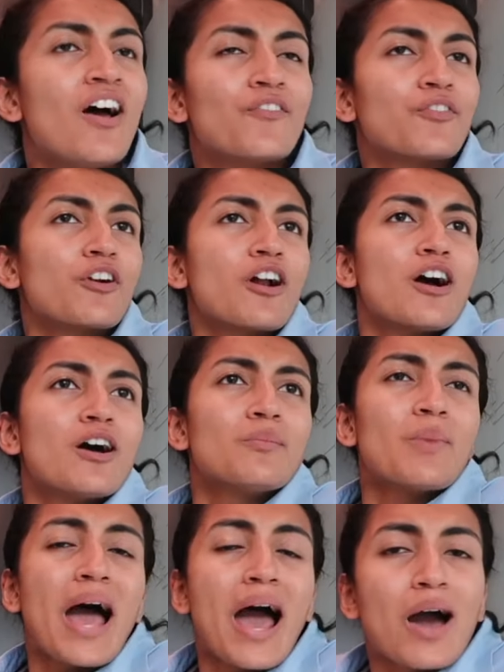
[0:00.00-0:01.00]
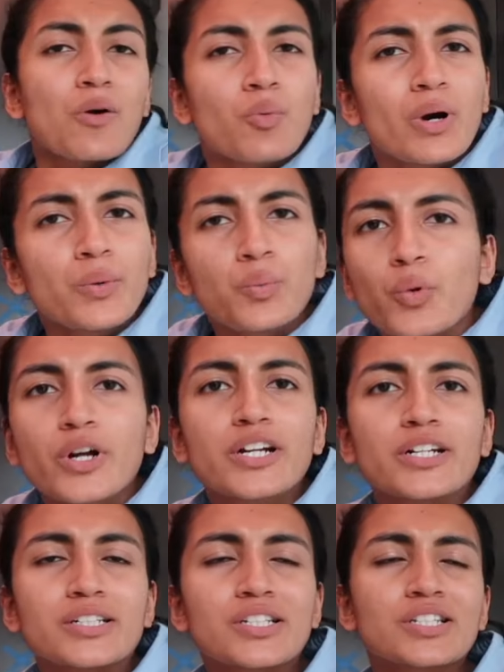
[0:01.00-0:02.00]
from how one
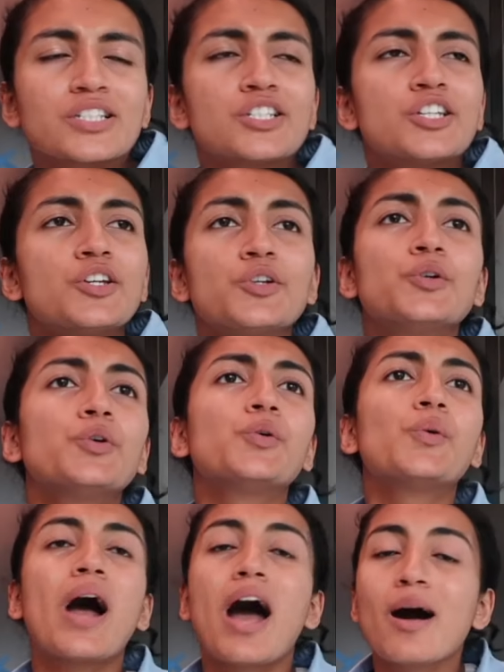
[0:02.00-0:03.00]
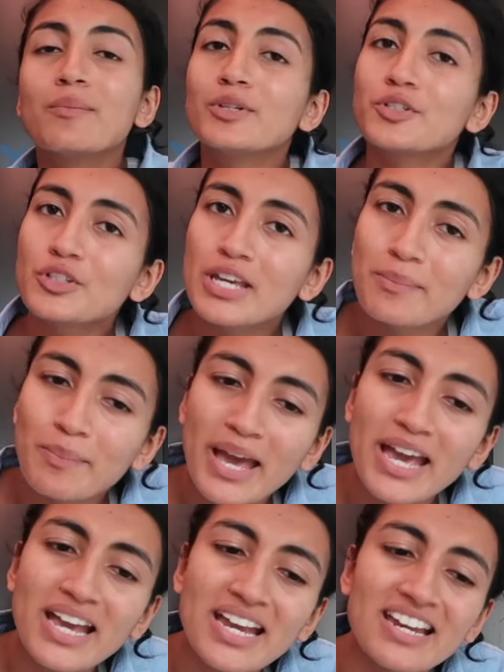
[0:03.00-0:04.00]
works, to how much you get
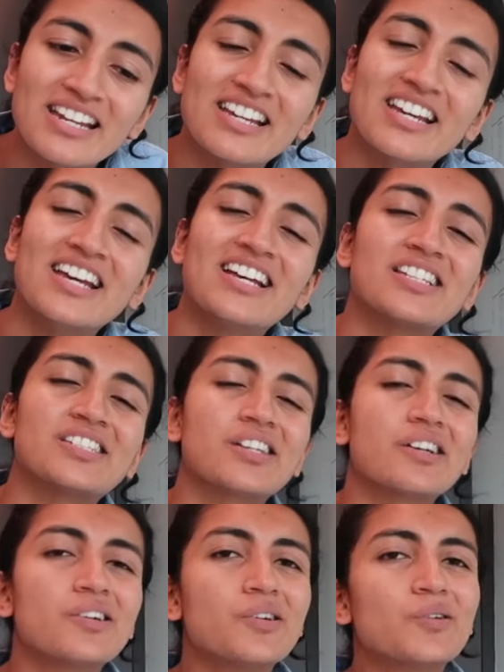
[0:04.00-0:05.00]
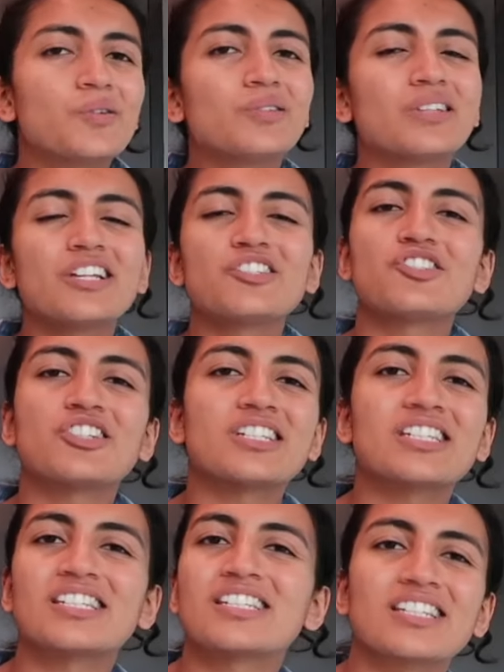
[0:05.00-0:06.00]
paid. So let's
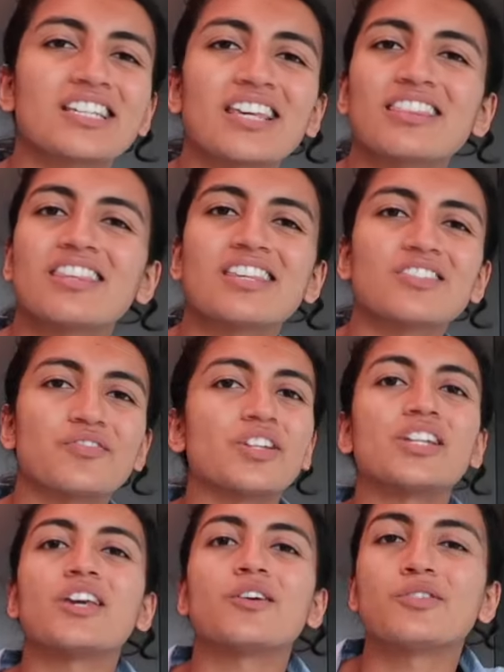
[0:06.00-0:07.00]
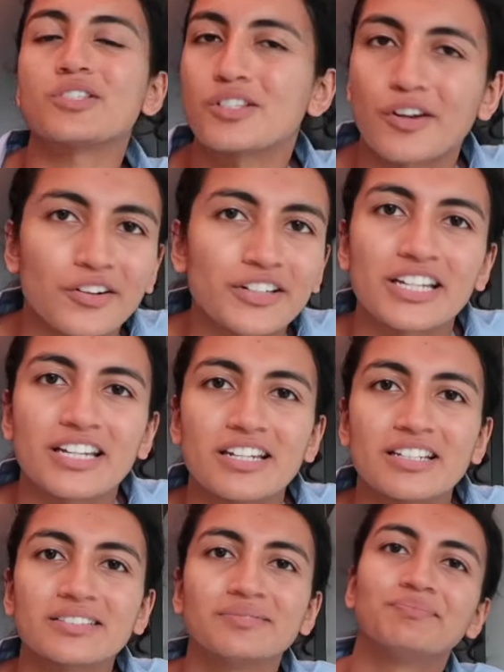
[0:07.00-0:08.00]
just get this video
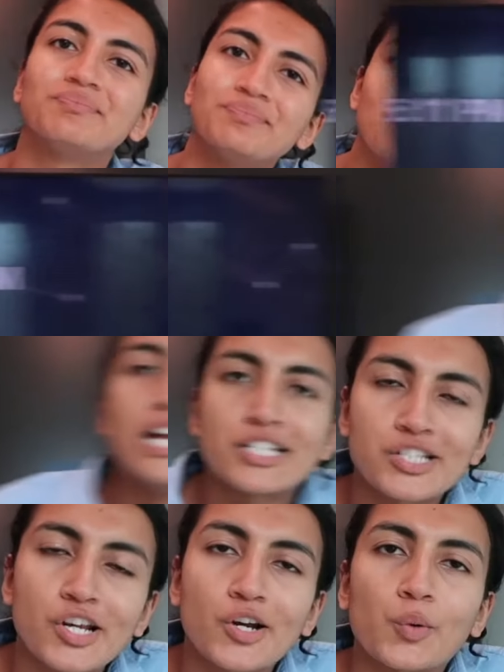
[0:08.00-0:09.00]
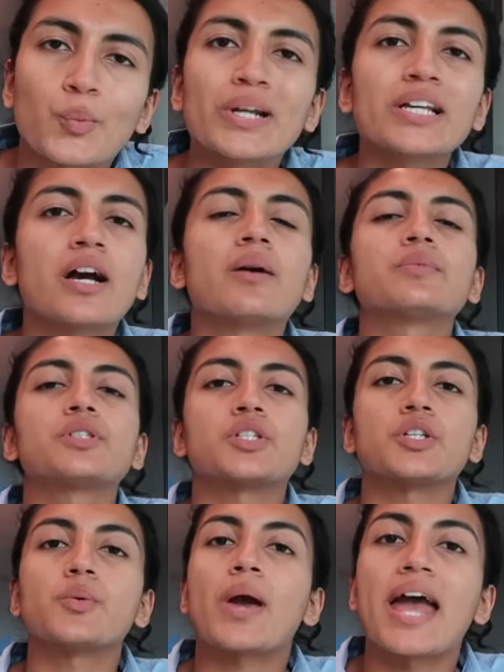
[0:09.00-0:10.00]
started. So when it comes
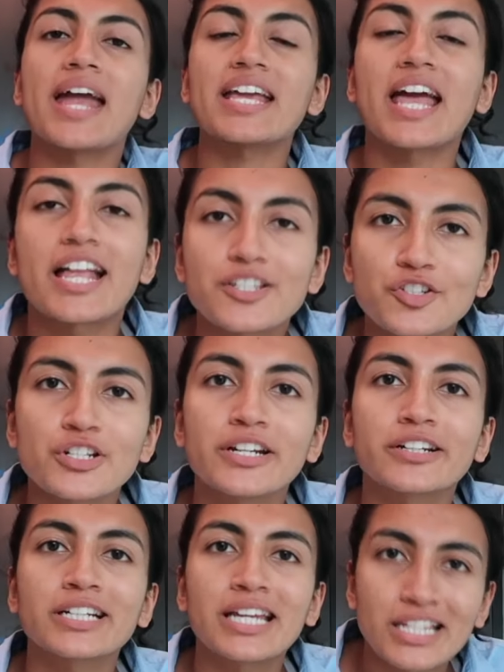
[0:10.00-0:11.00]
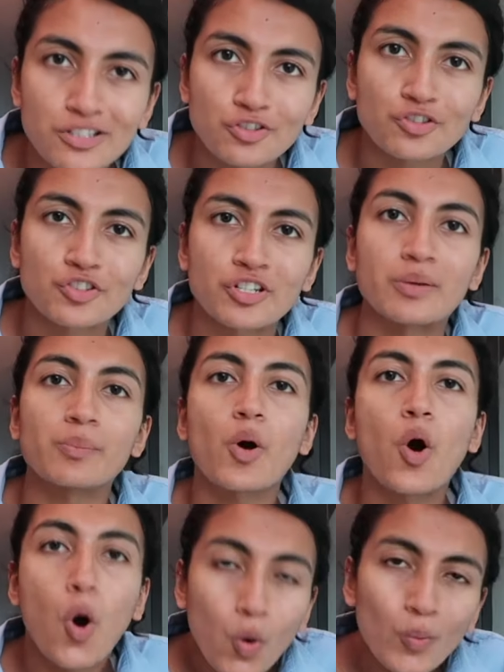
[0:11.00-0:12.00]
to a engineering internship,
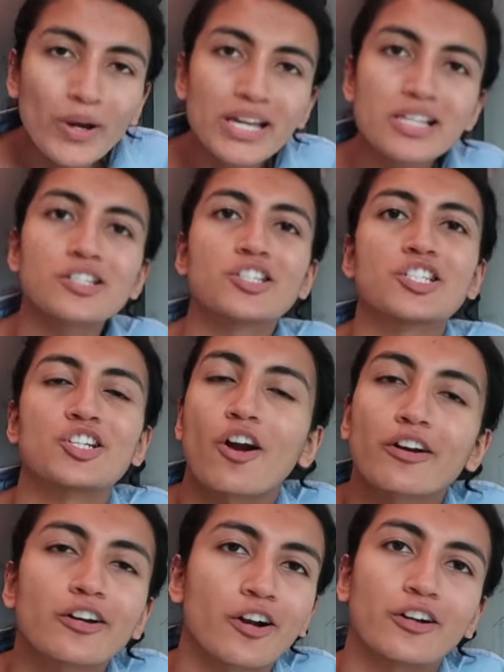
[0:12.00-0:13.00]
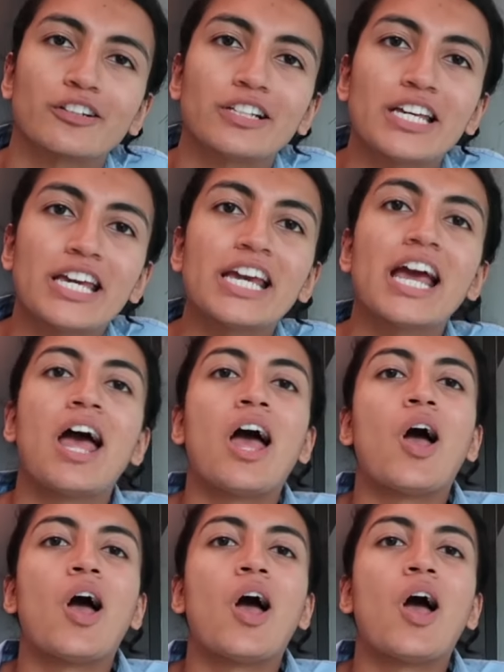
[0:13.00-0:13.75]
always start early,